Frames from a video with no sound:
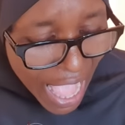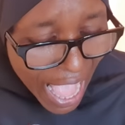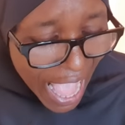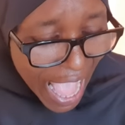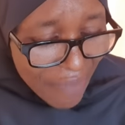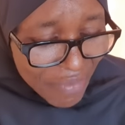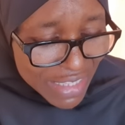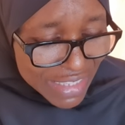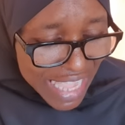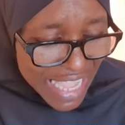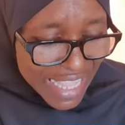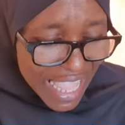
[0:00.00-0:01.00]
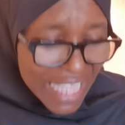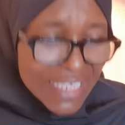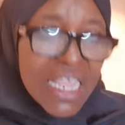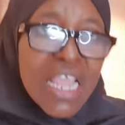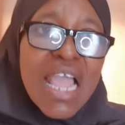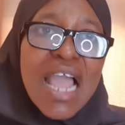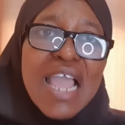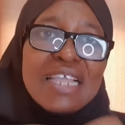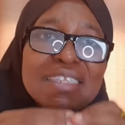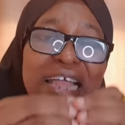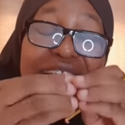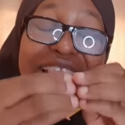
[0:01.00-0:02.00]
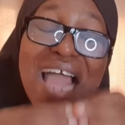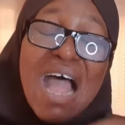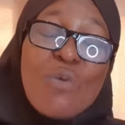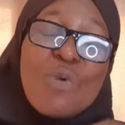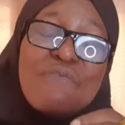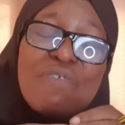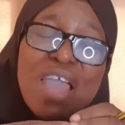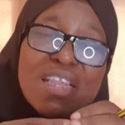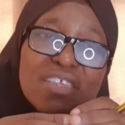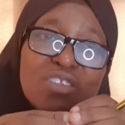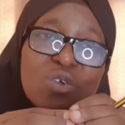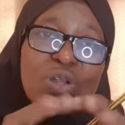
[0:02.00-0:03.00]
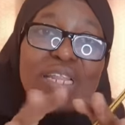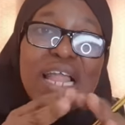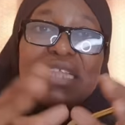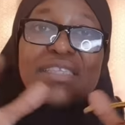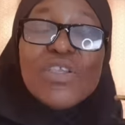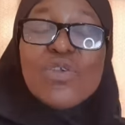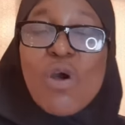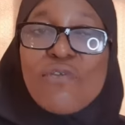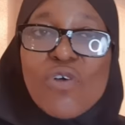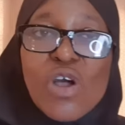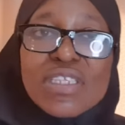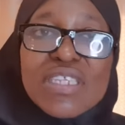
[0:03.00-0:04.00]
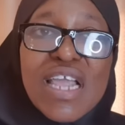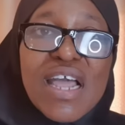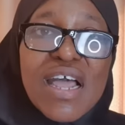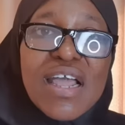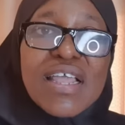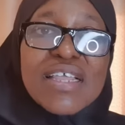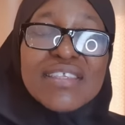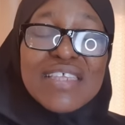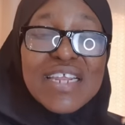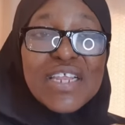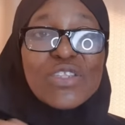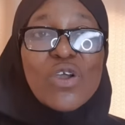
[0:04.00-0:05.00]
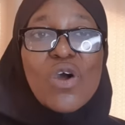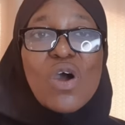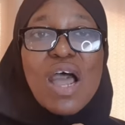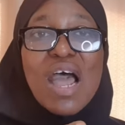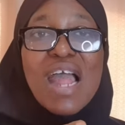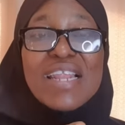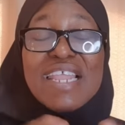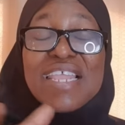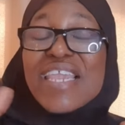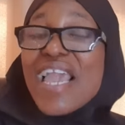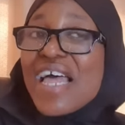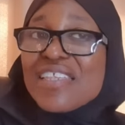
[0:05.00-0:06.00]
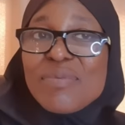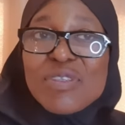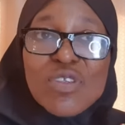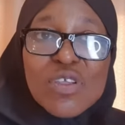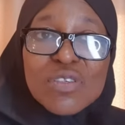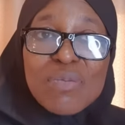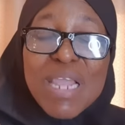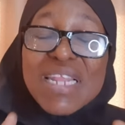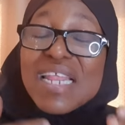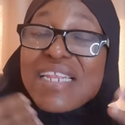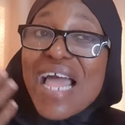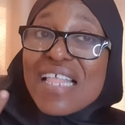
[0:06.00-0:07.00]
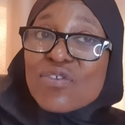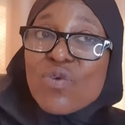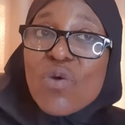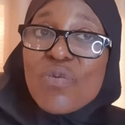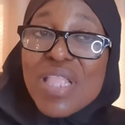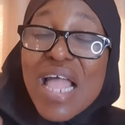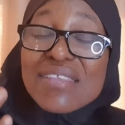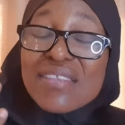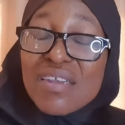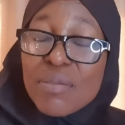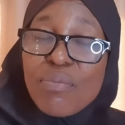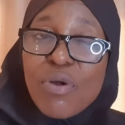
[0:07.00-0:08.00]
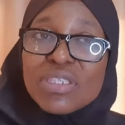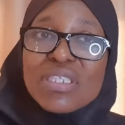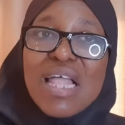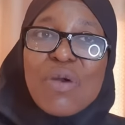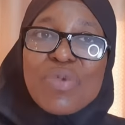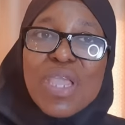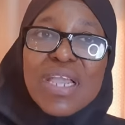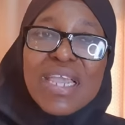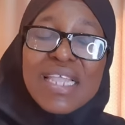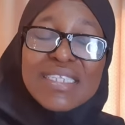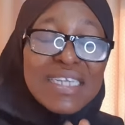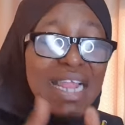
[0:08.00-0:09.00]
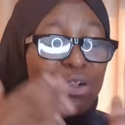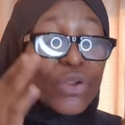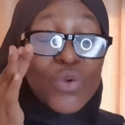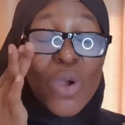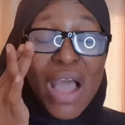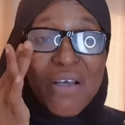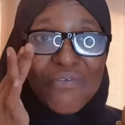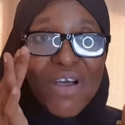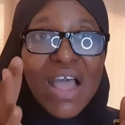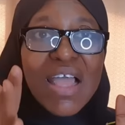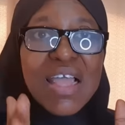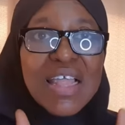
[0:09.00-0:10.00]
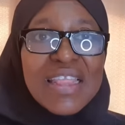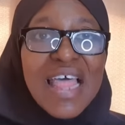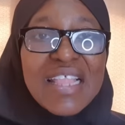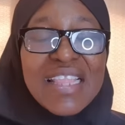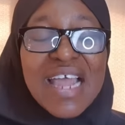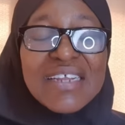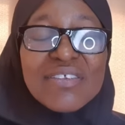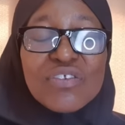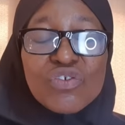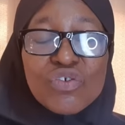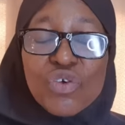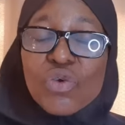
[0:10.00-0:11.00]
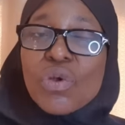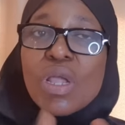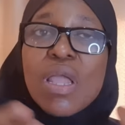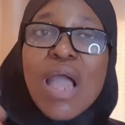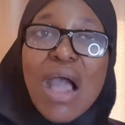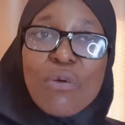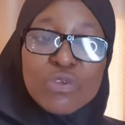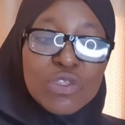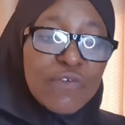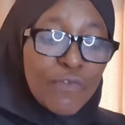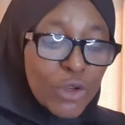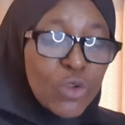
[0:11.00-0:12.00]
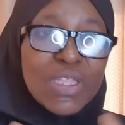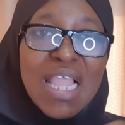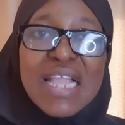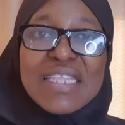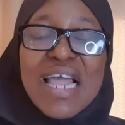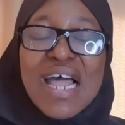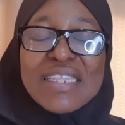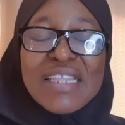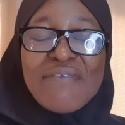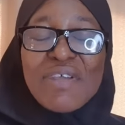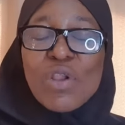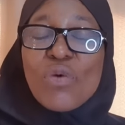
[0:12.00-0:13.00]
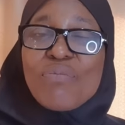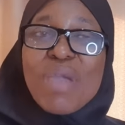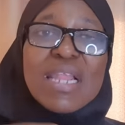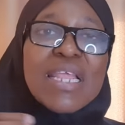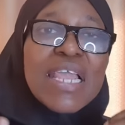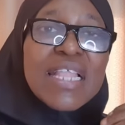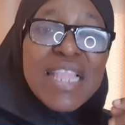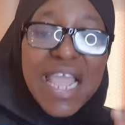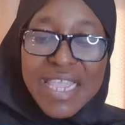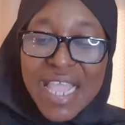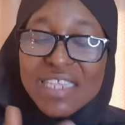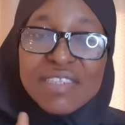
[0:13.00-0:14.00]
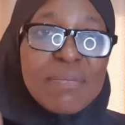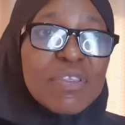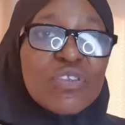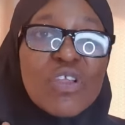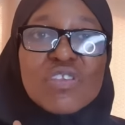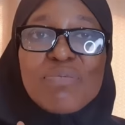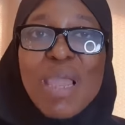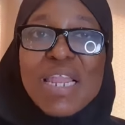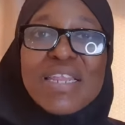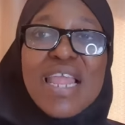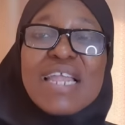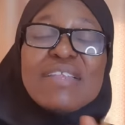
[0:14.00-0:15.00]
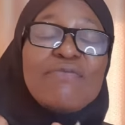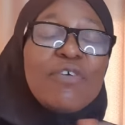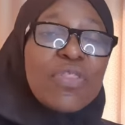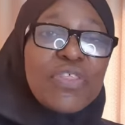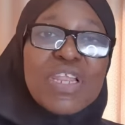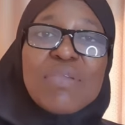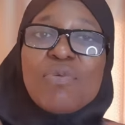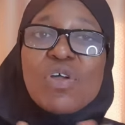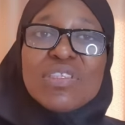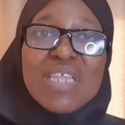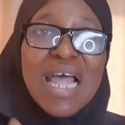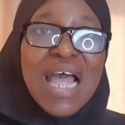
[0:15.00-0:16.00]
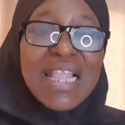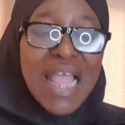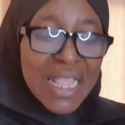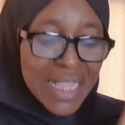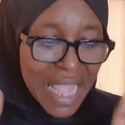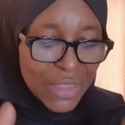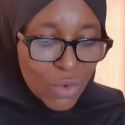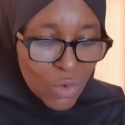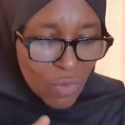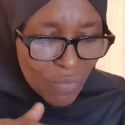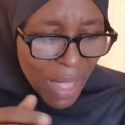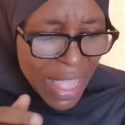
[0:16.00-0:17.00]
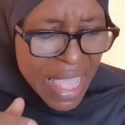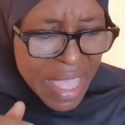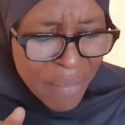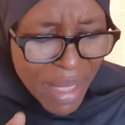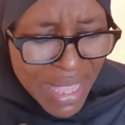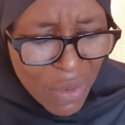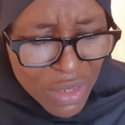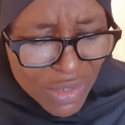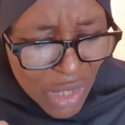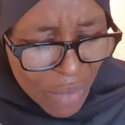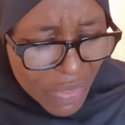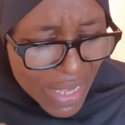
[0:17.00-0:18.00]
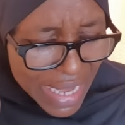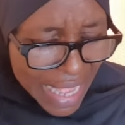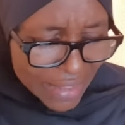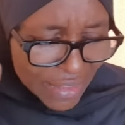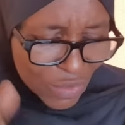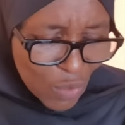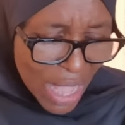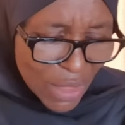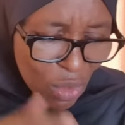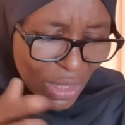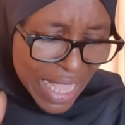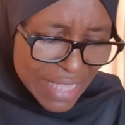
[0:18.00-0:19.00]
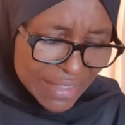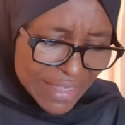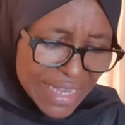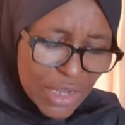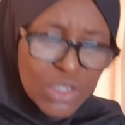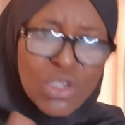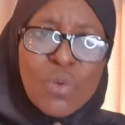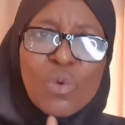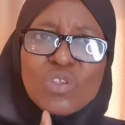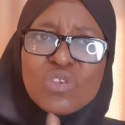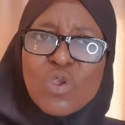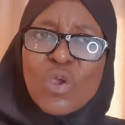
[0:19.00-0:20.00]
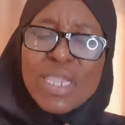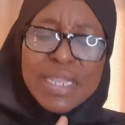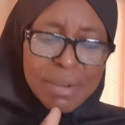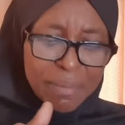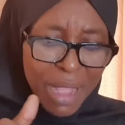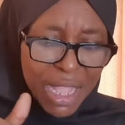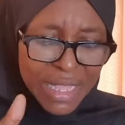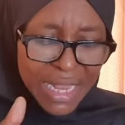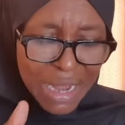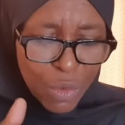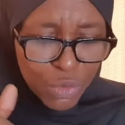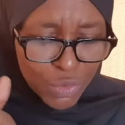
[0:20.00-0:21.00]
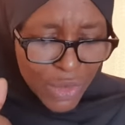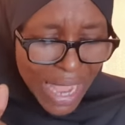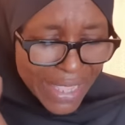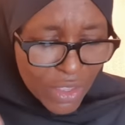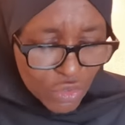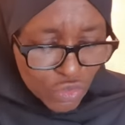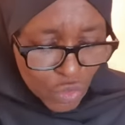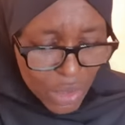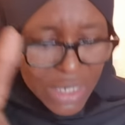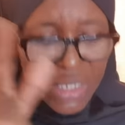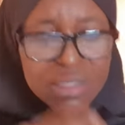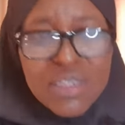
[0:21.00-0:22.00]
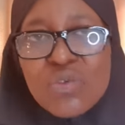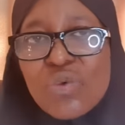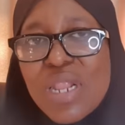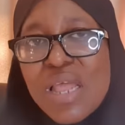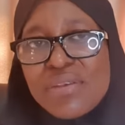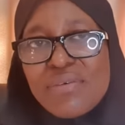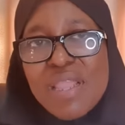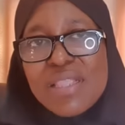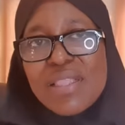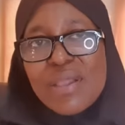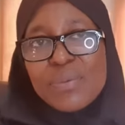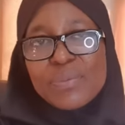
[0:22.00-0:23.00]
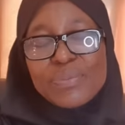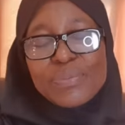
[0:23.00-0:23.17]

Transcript: I haven't said that, is that now we've heard the story that, of course, Senator Ningi has been suspended. That's what that's the report that we are getting. I don't know how far that is true. I will still follow that development, that he has been suspended for 3 months and all of that. But there was something that one other senator was talking about, and I would like you to listen to that right now.